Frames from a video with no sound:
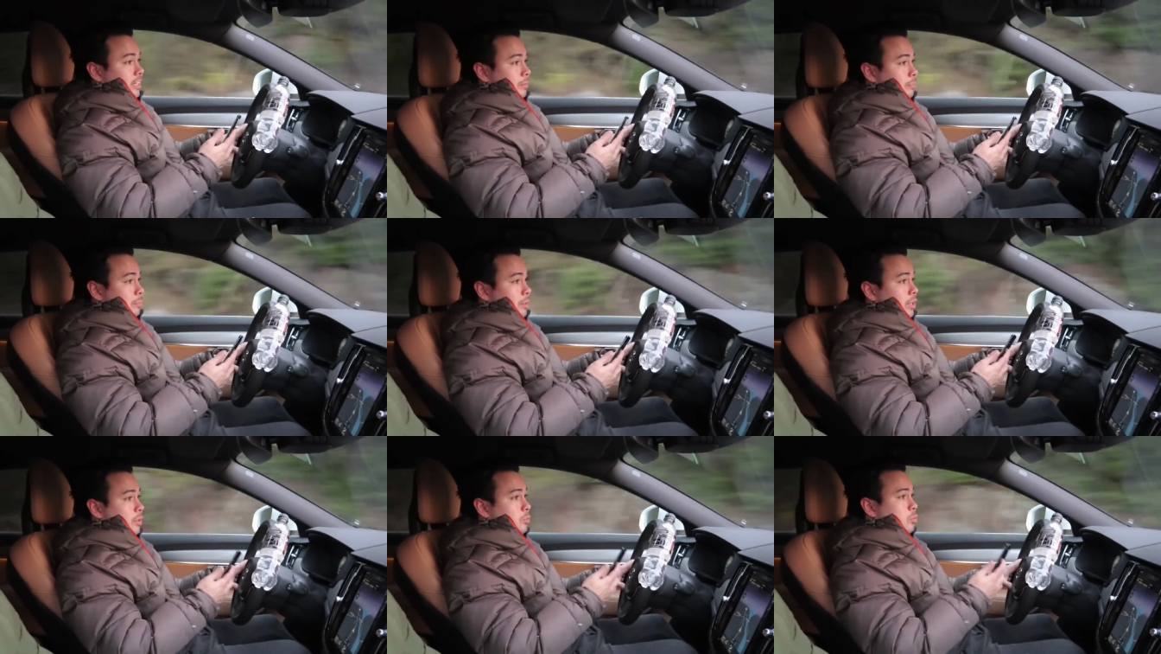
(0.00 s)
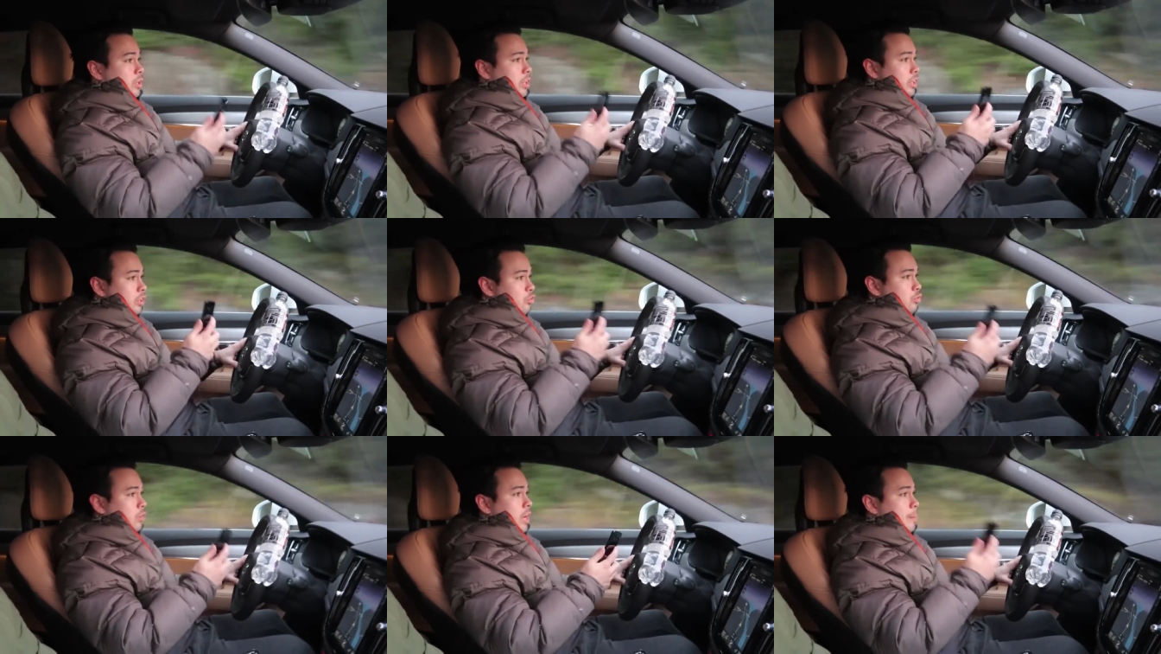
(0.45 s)
But we're
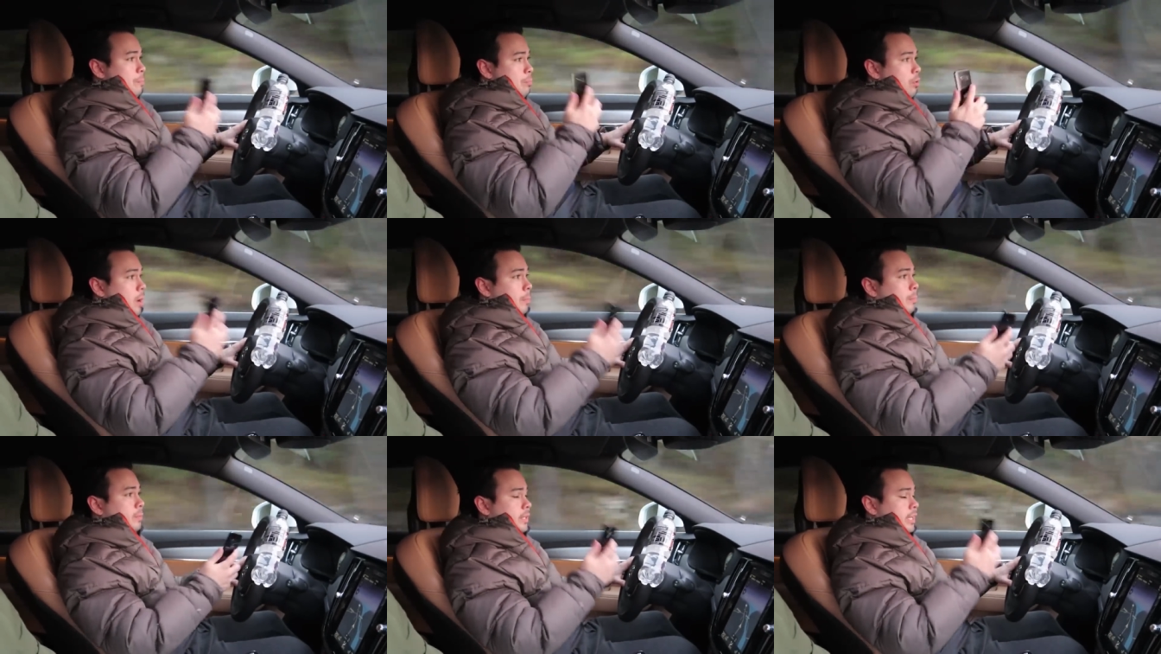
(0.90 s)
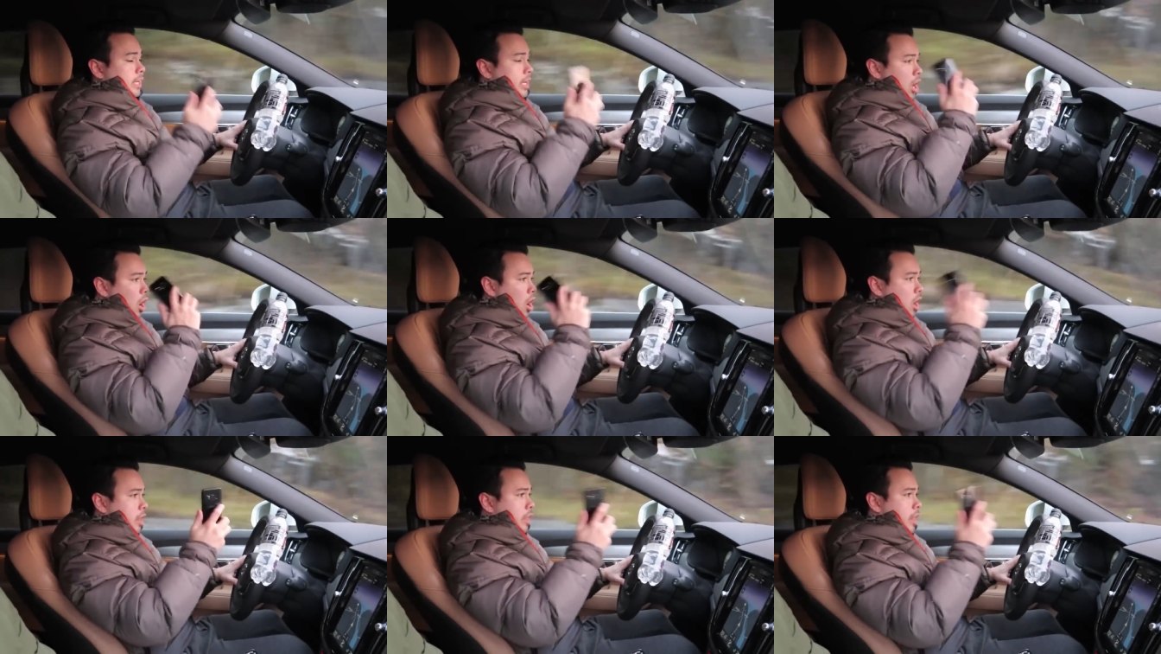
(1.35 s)
going to try it properly
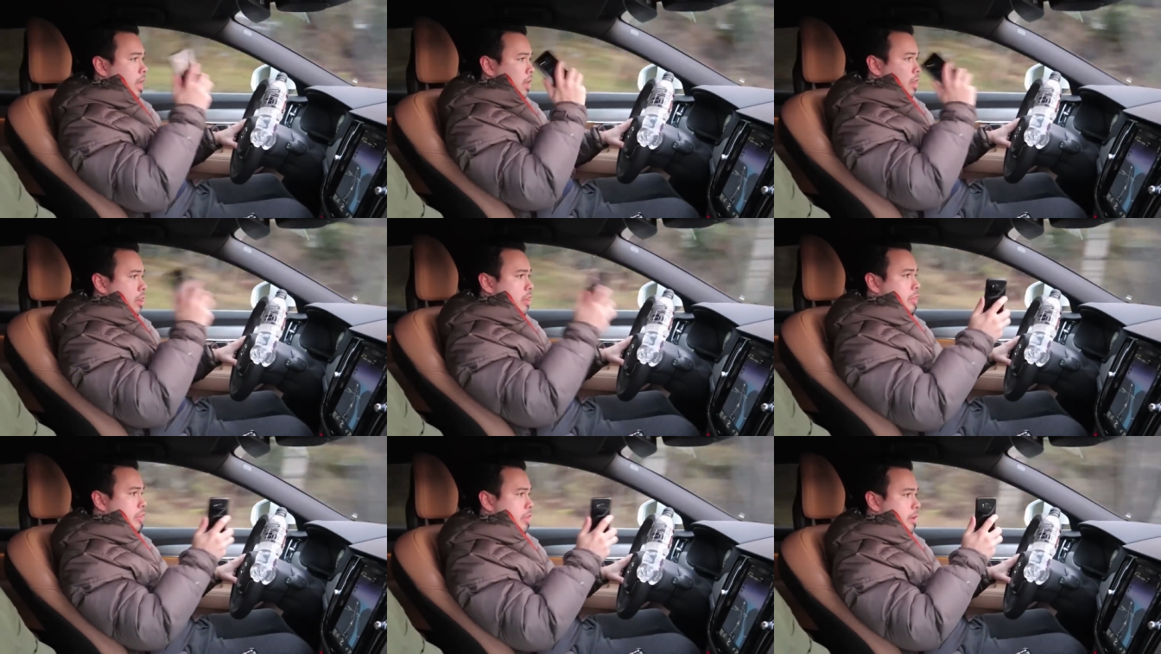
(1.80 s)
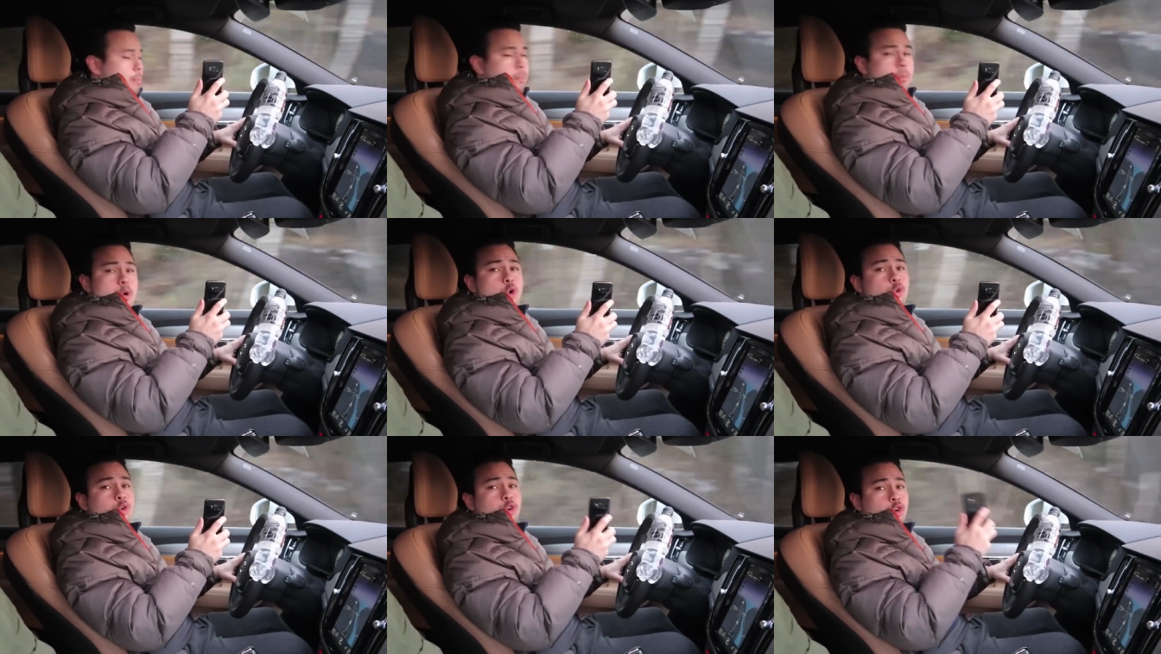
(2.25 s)
on the
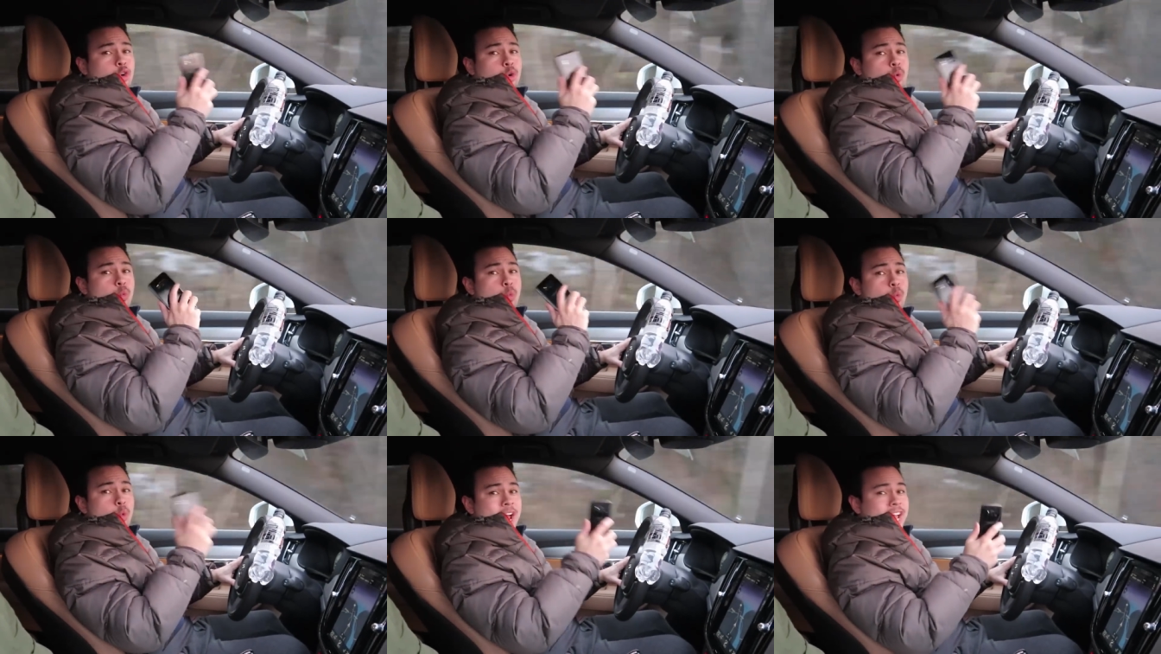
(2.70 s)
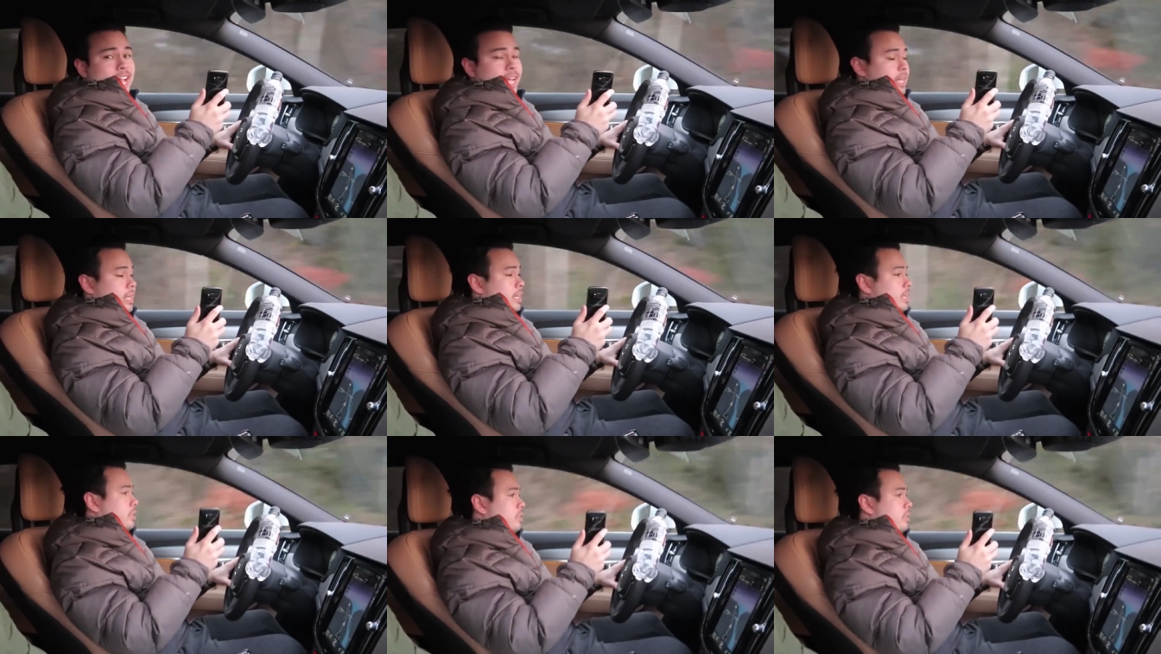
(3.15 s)
motorway.